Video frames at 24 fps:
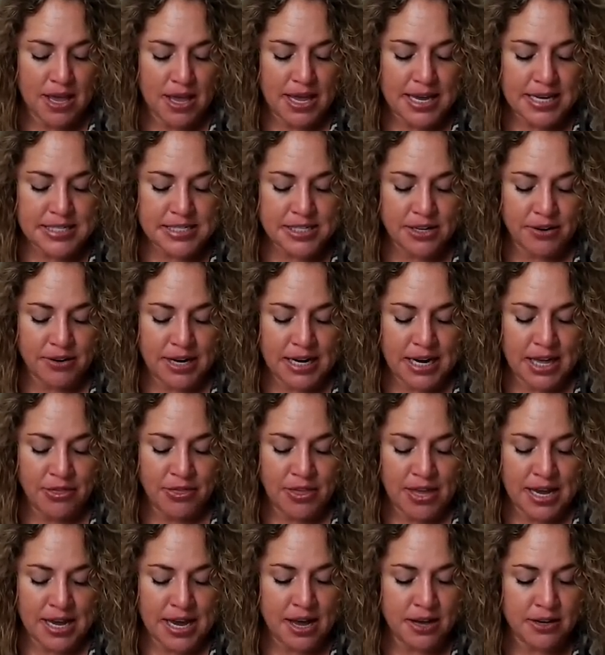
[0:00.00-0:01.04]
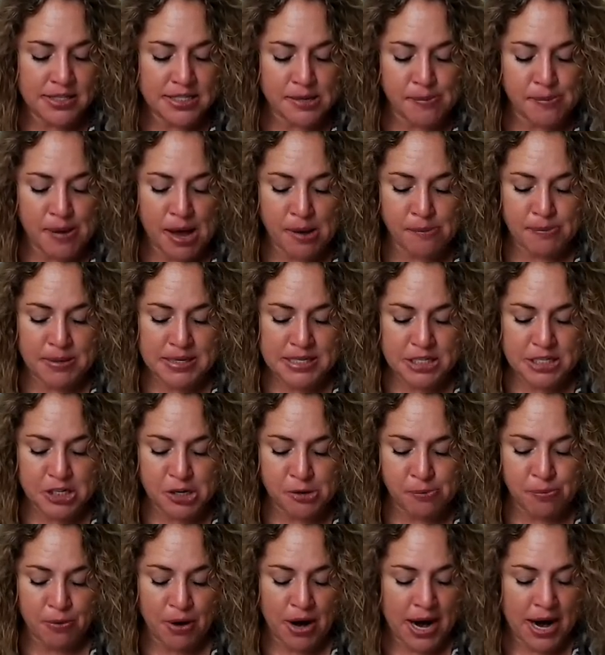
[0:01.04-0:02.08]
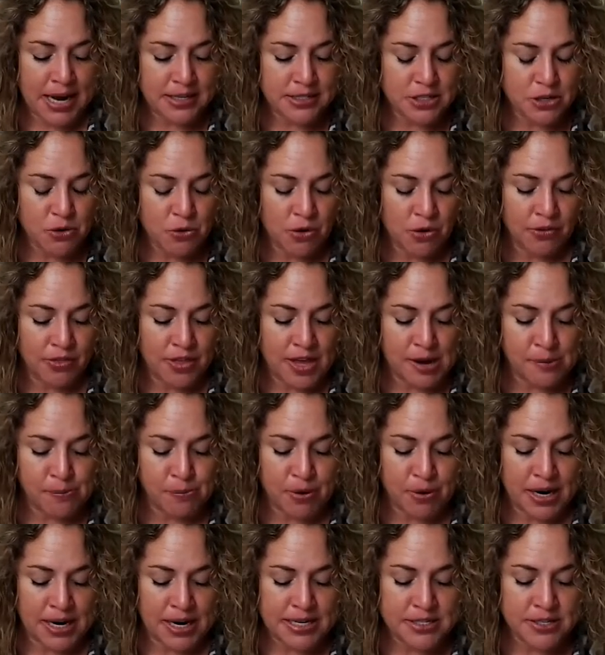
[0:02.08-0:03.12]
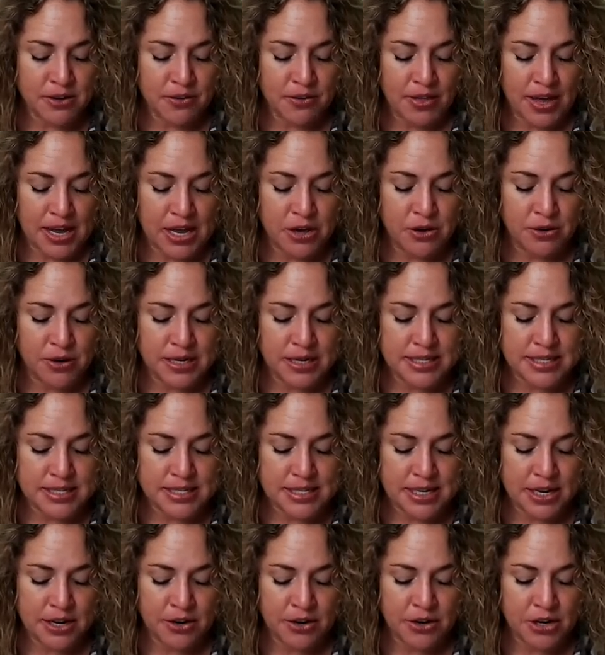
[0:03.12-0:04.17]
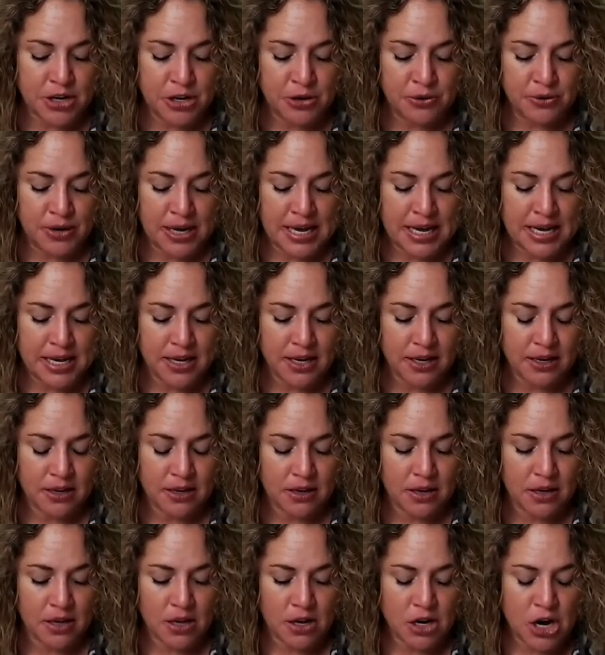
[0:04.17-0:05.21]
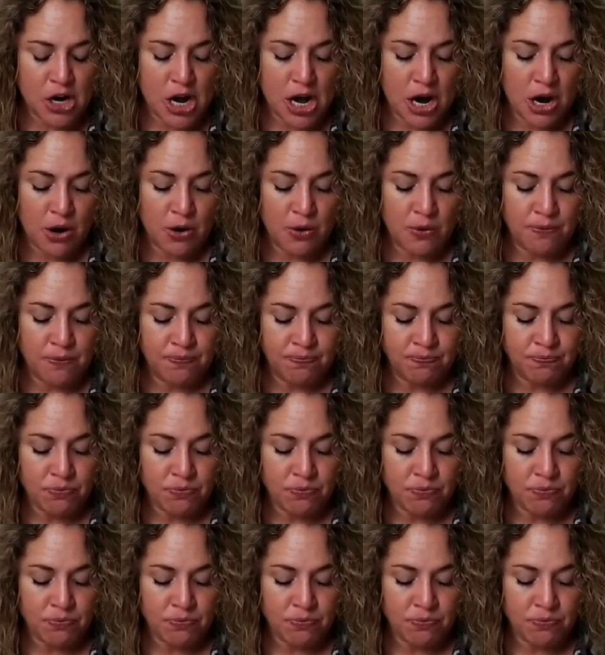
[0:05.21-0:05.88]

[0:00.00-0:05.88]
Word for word: Is there anything else about Mr. Brandt or the appraisal that you consider unique? No.